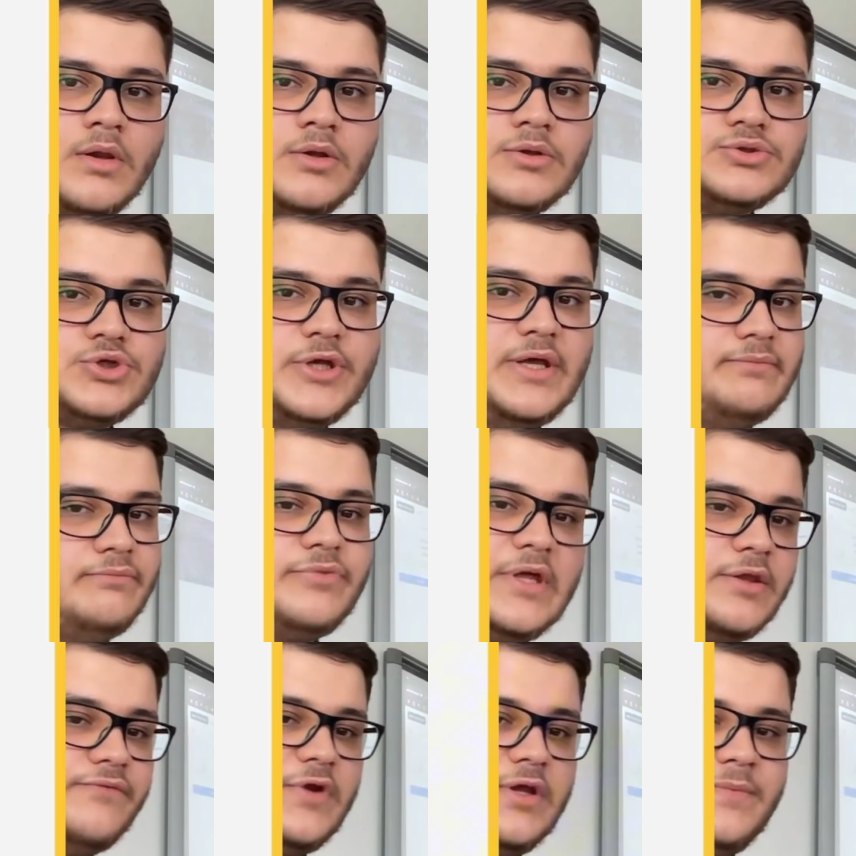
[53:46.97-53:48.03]
So yeah,
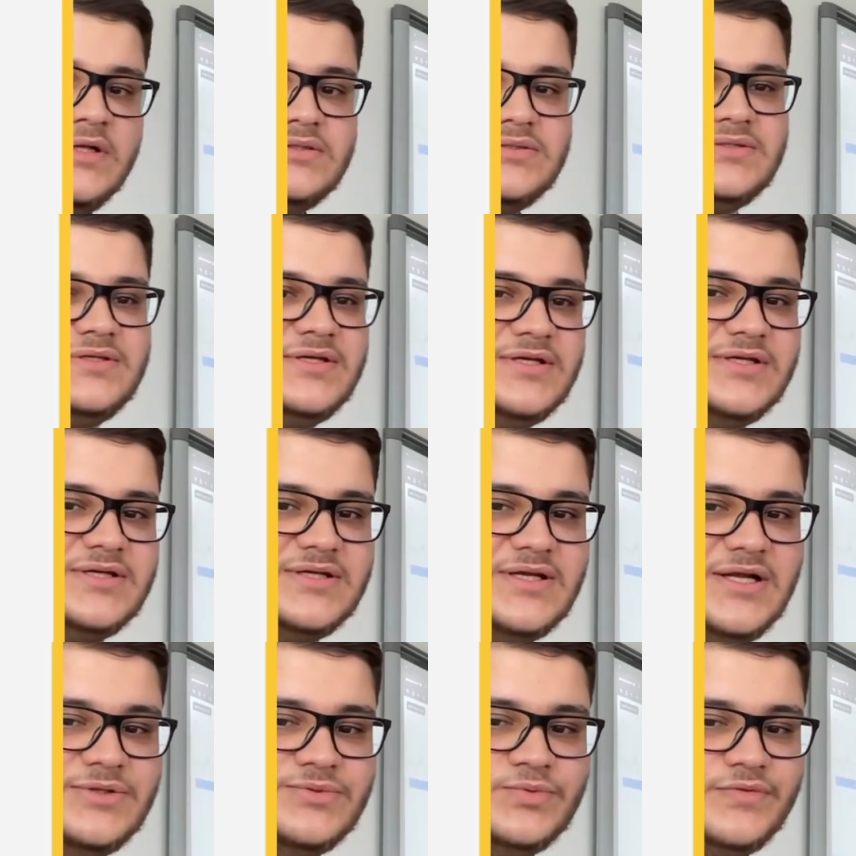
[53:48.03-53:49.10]
thank you very much,
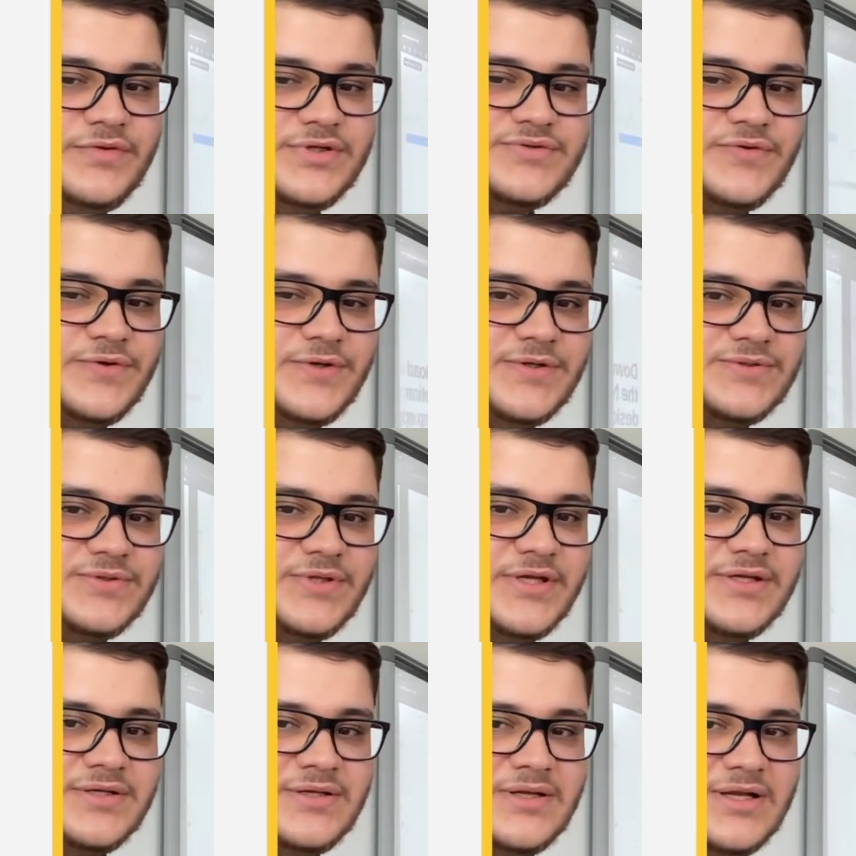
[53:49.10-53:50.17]
and we finished for
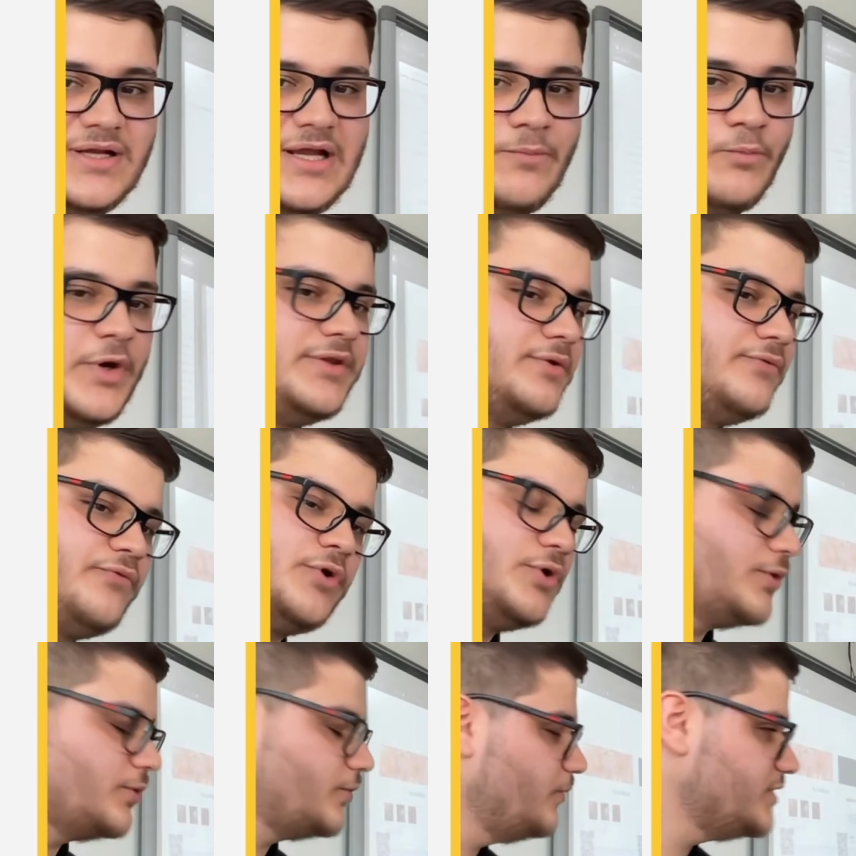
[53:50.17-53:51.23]
today. I'm waiting for
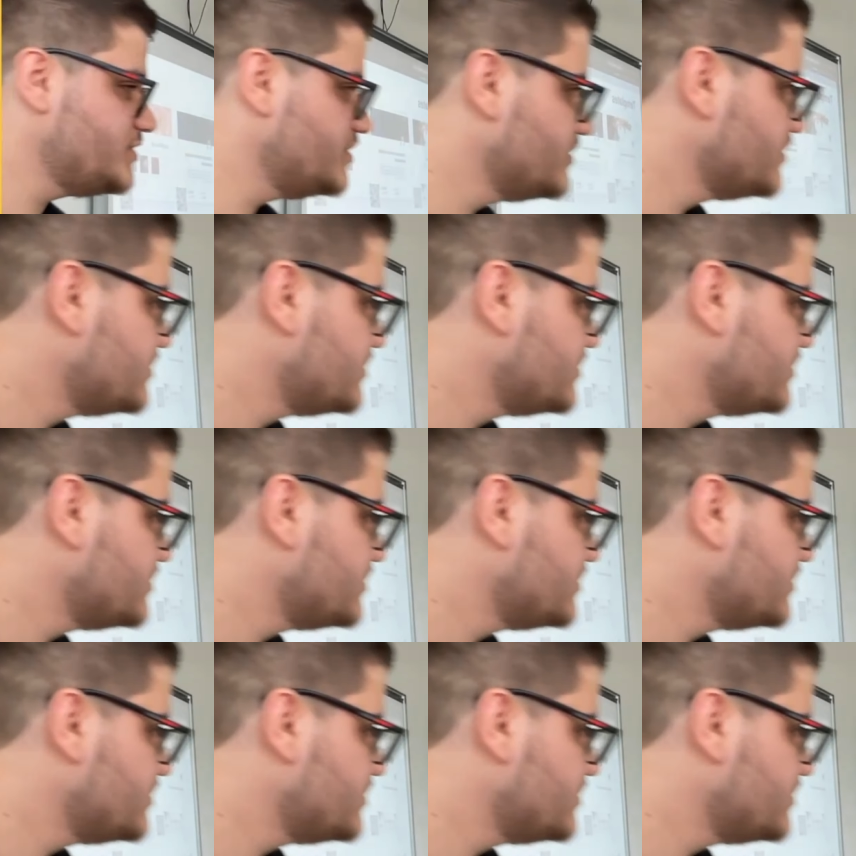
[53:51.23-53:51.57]
your questions